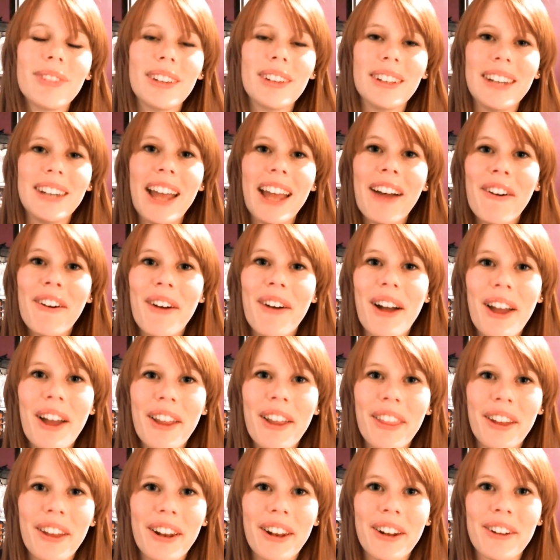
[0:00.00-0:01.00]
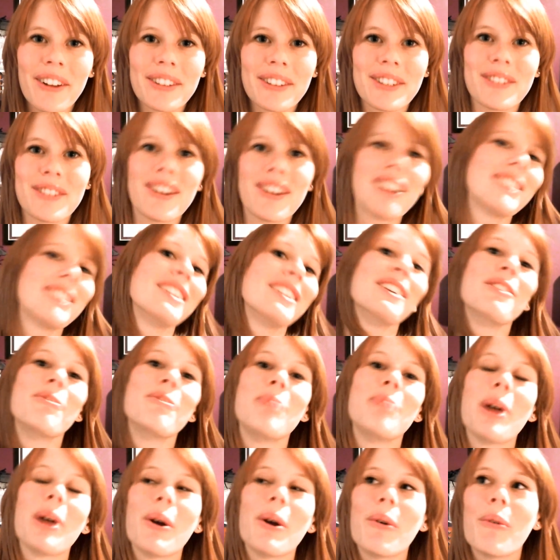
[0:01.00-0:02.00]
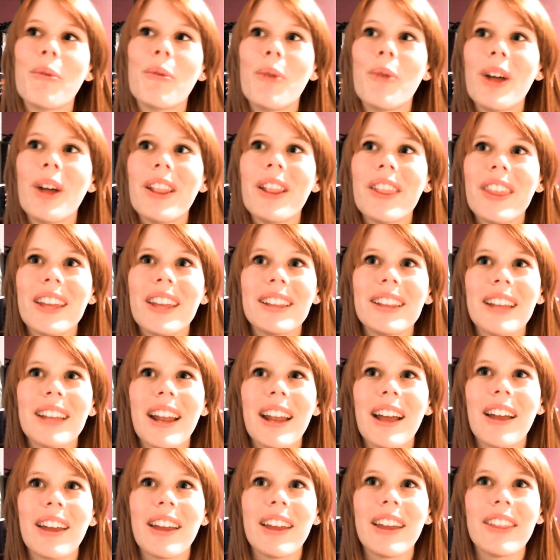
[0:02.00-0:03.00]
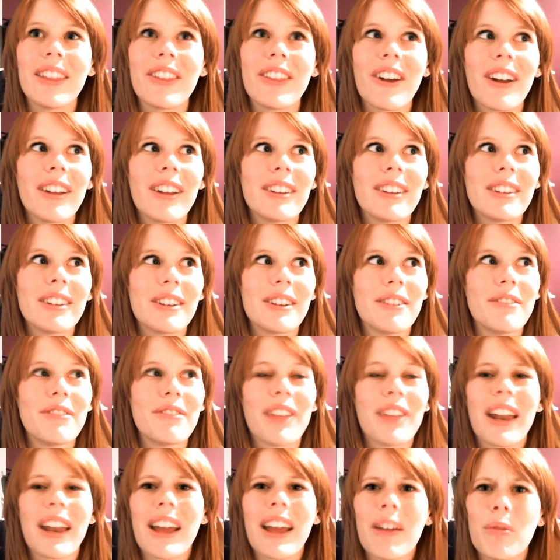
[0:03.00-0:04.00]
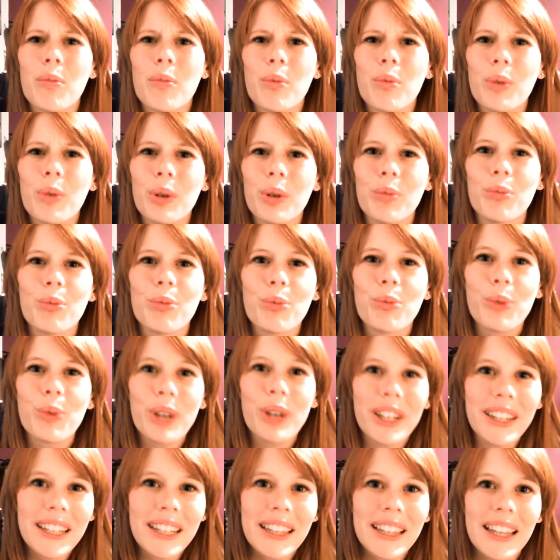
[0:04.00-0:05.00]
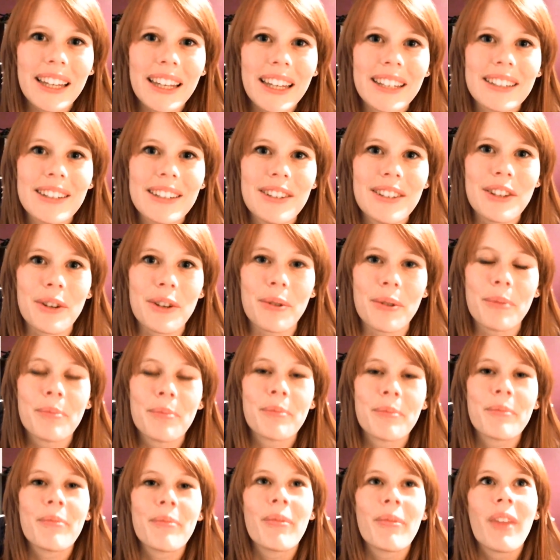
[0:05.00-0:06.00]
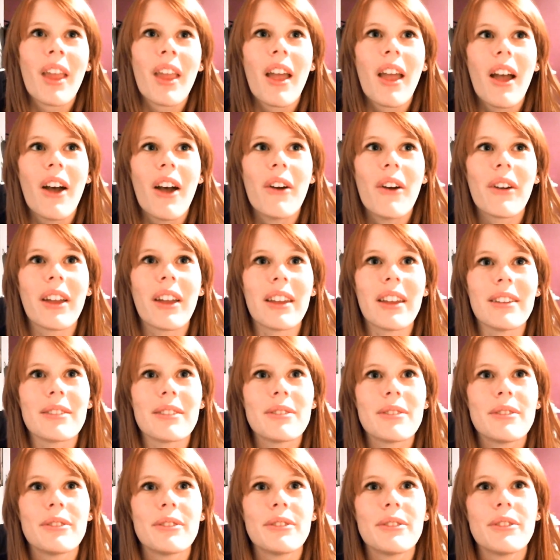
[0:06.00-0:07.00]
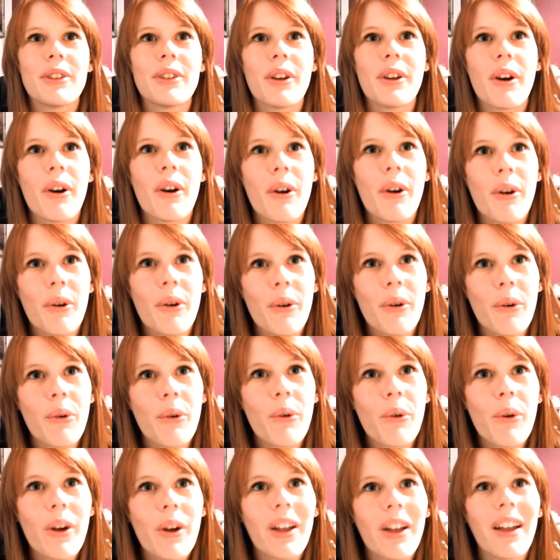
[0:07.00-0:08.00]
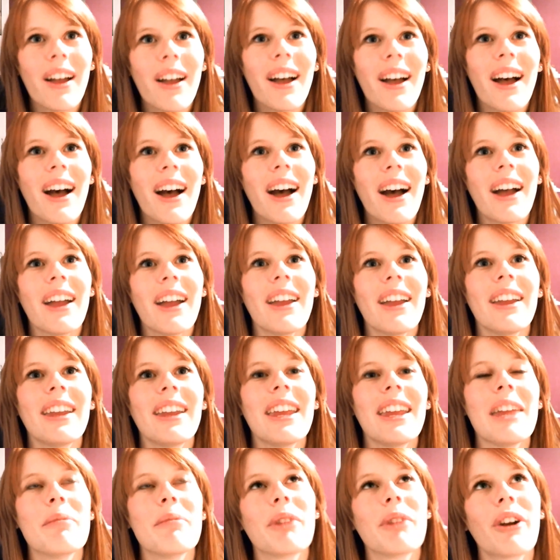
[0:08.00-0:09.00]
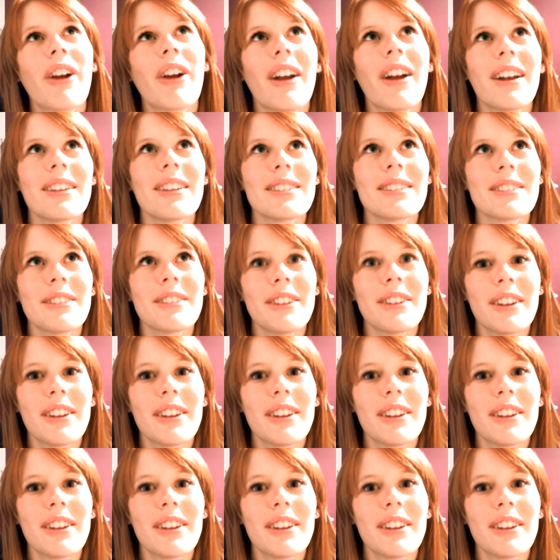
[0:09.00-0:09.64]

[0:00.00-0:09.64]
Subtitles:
Now, I thought I'd also talk to you about one thing that I thought of that I would really like to do. Okay, so I came across,